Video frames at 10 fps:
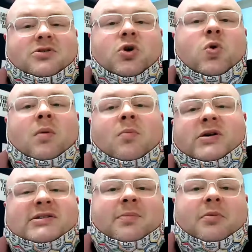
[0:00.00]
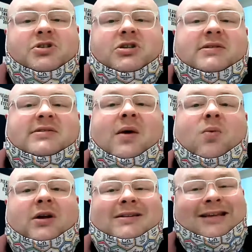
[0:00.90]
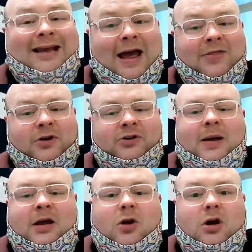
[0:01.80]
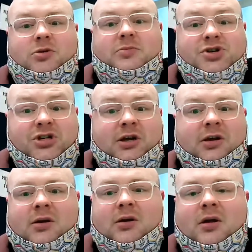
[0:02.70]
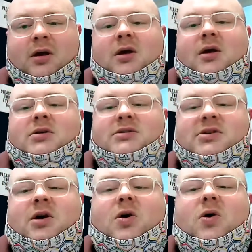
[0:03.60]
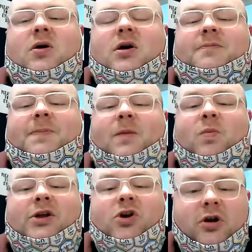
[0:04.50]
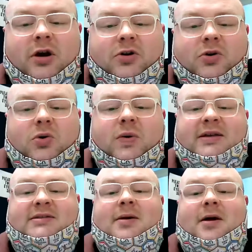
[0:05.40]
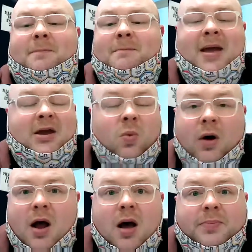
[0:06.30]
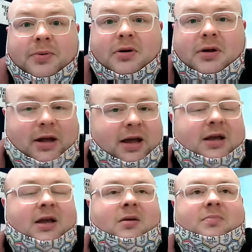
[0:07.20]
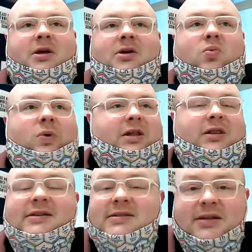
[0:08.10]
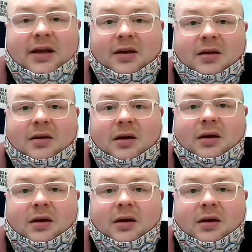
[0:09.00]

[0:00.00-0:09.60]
two or more simple machines that work together to make a larger machine. So what you're going to do is make one up. It can be realistic.